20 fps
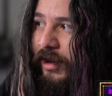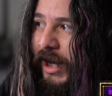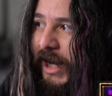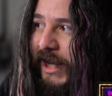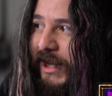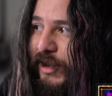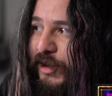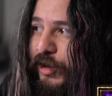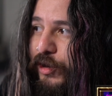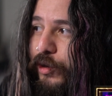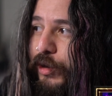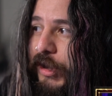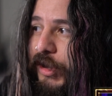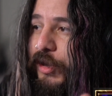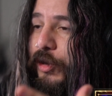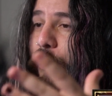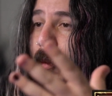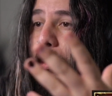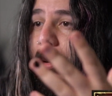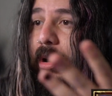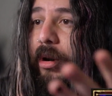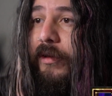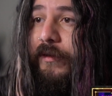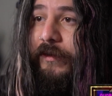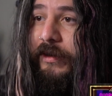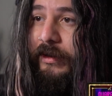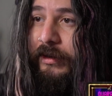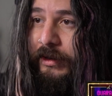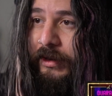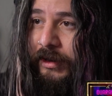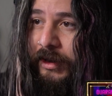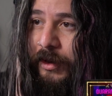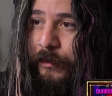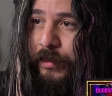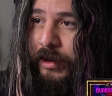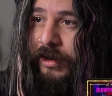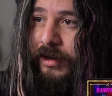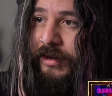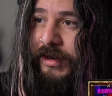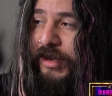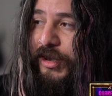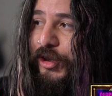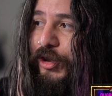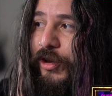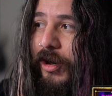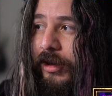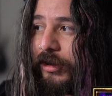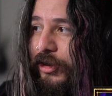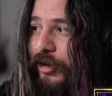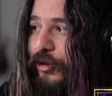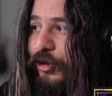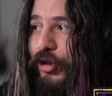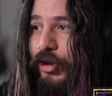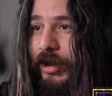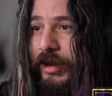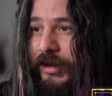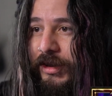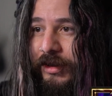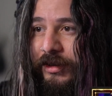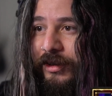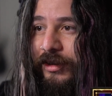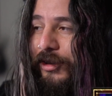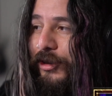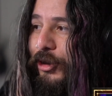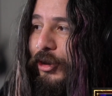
and it's used perfectly because it's not just